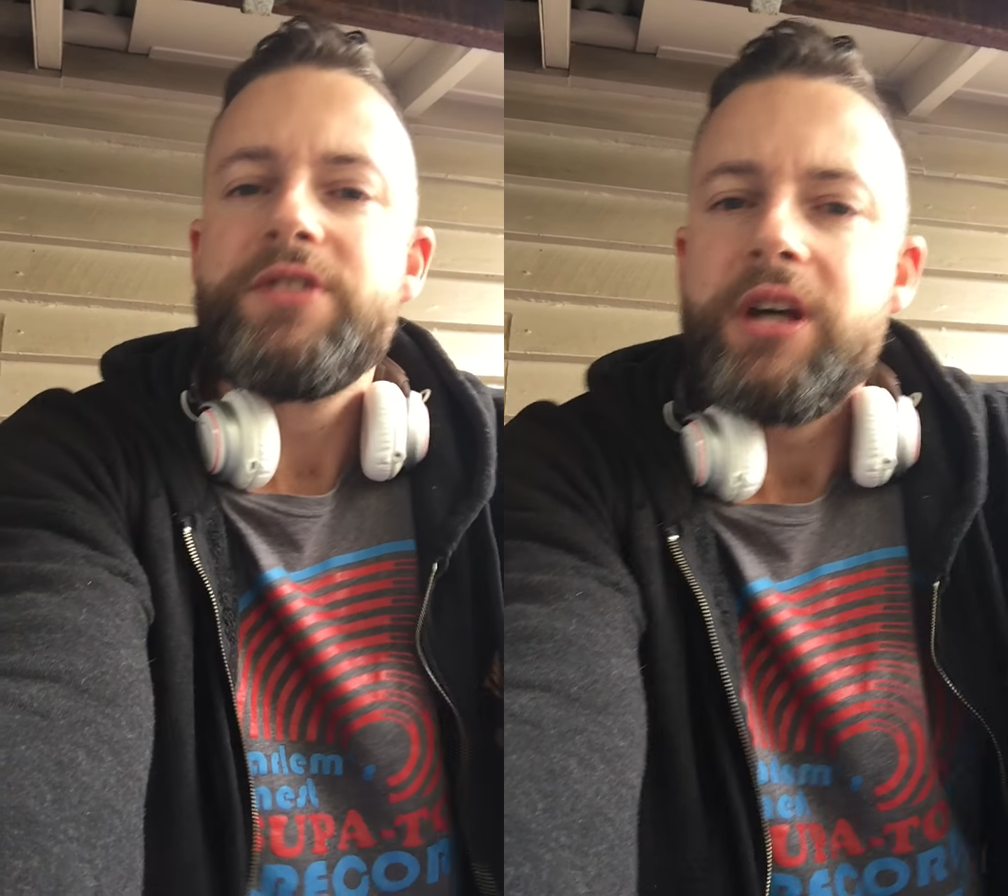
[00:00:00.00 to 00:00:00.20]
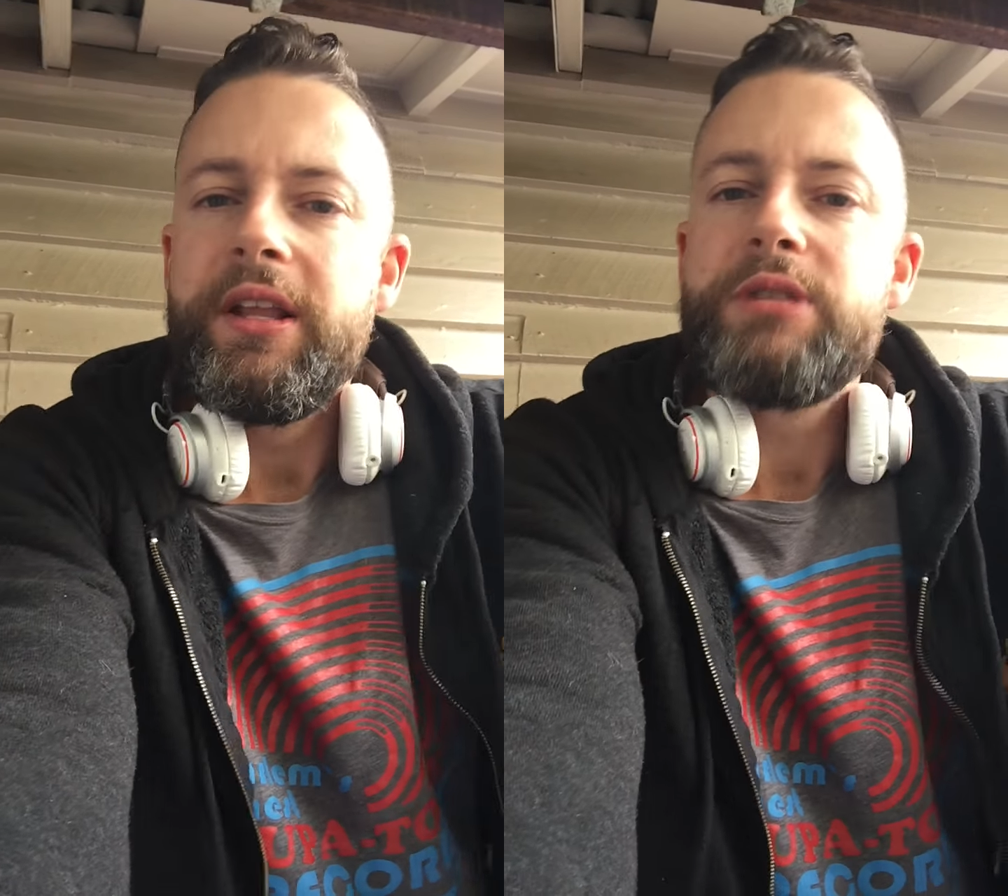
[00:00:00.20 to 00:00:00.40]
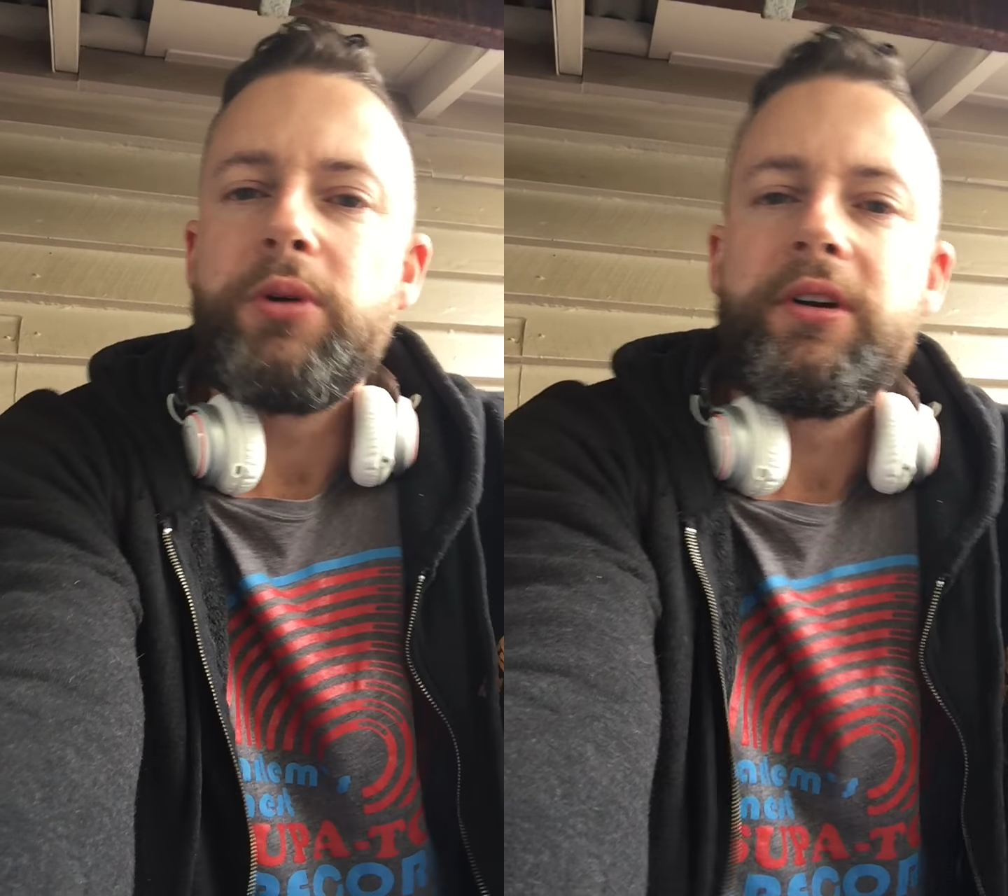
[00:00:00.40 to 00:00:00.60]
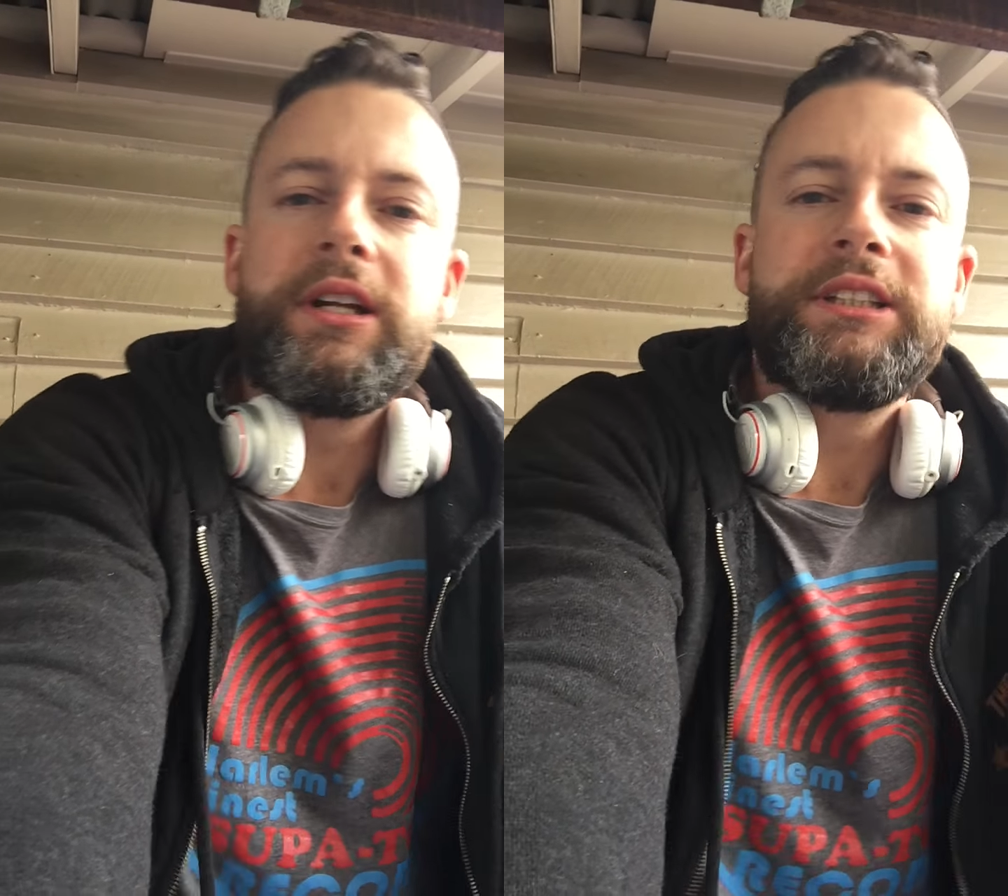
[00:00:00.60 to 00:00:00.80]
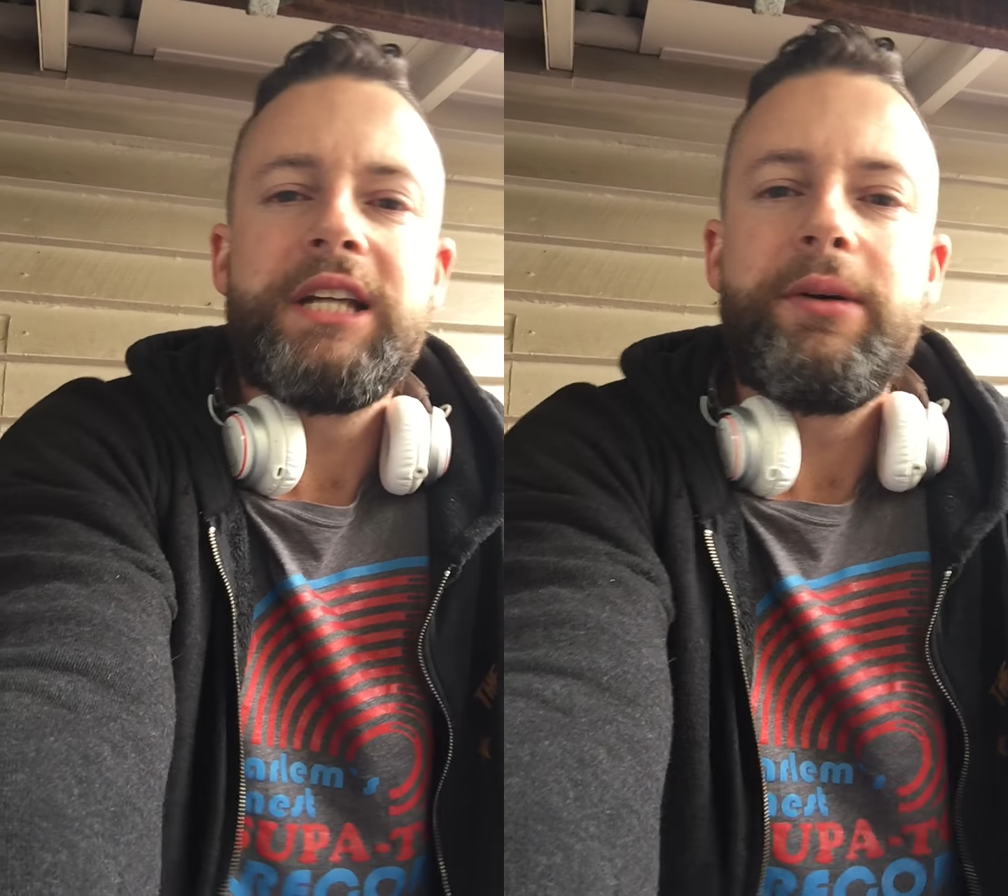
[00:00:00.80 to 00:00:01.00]
So that's what I'm
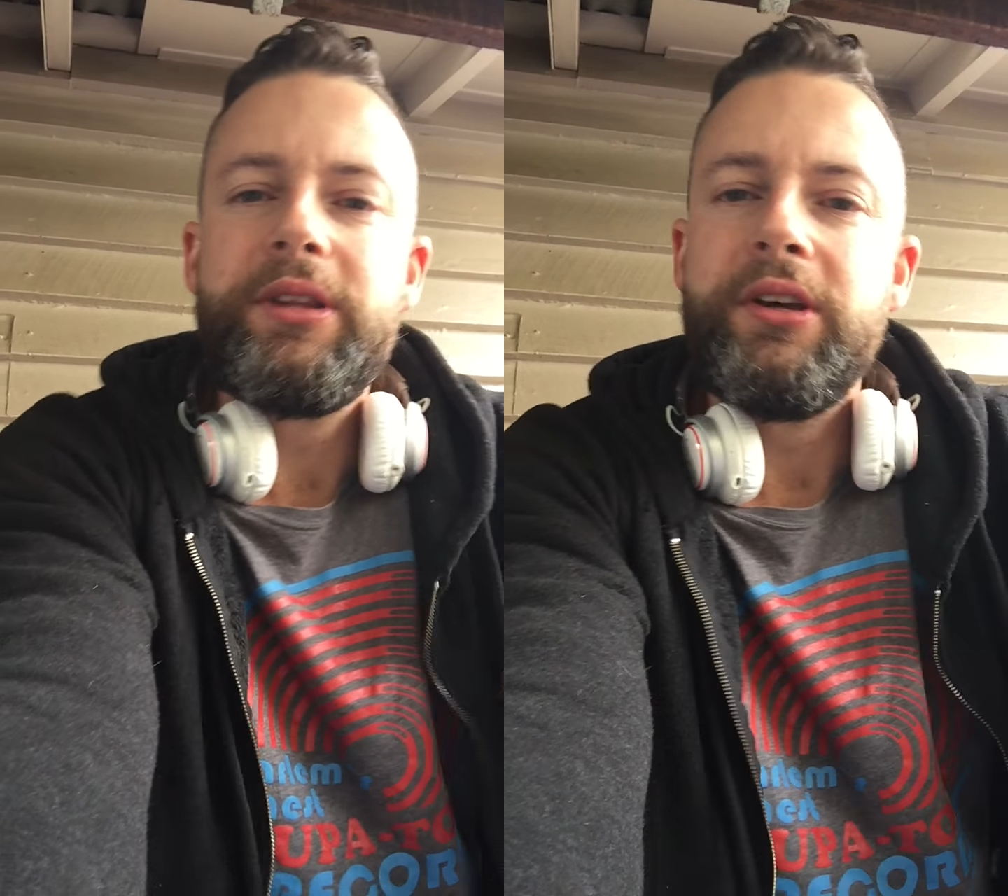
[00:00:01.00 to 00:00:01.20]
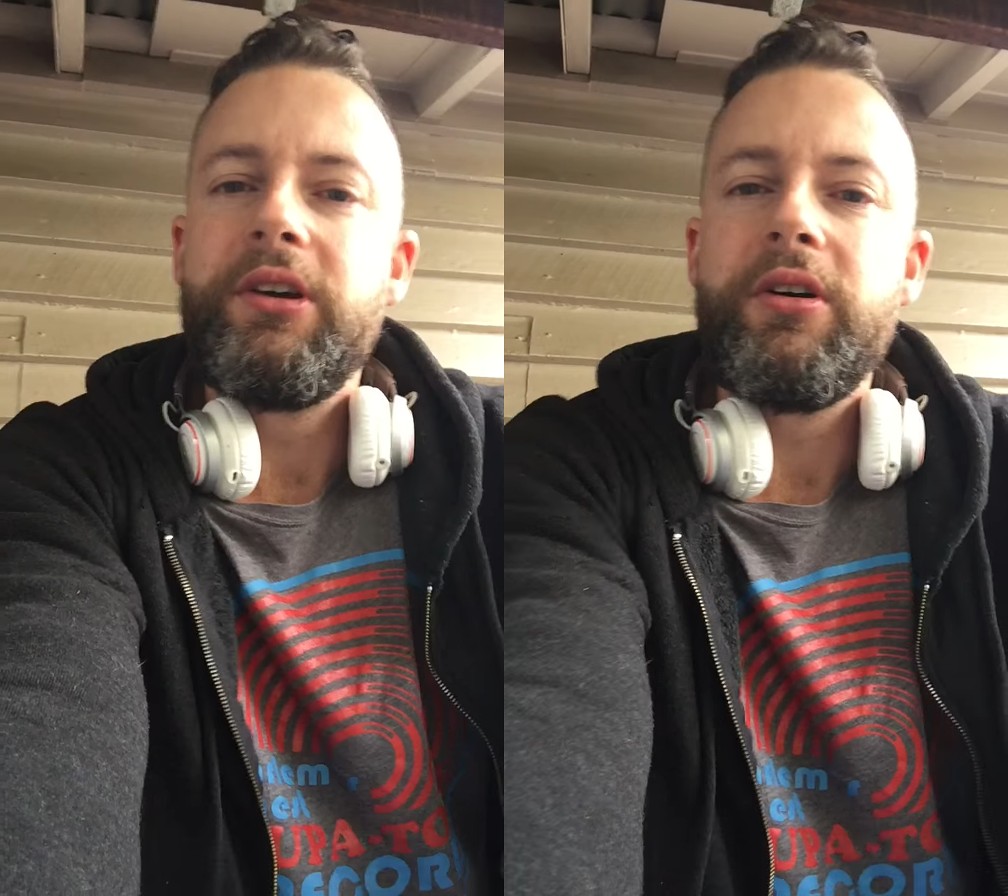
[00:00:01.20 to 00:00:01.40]
gonna share with you